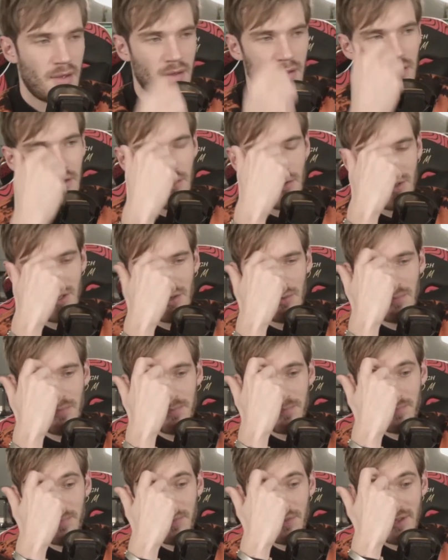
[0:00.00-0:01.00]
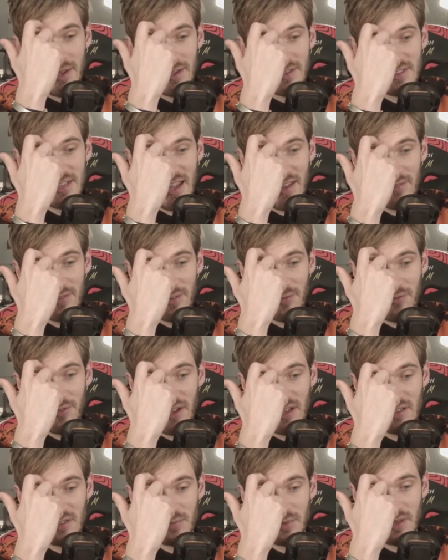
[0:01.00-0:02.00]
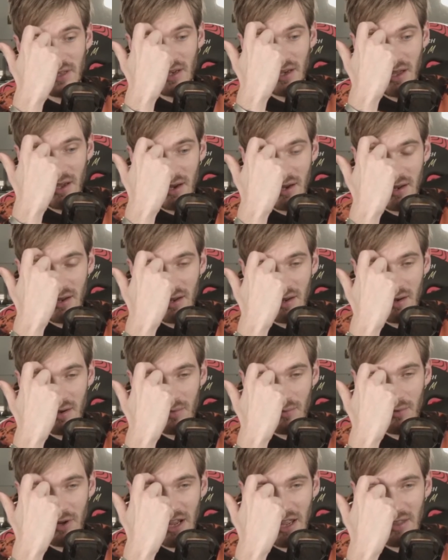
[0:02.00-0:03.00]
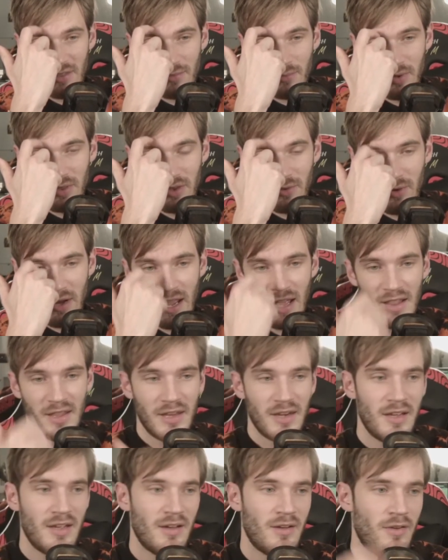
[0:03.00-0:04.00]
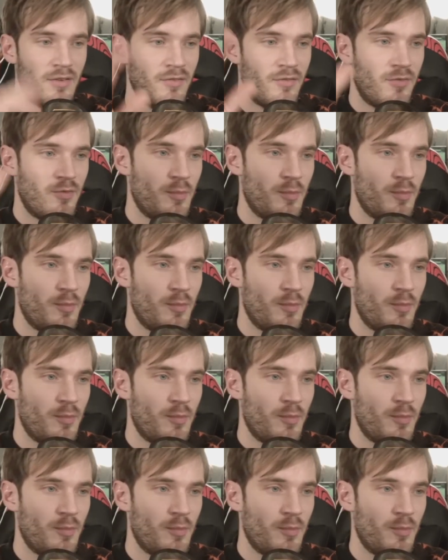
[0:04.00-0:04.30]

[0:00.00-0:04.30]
YouTube does have to face with a lot of with the reality of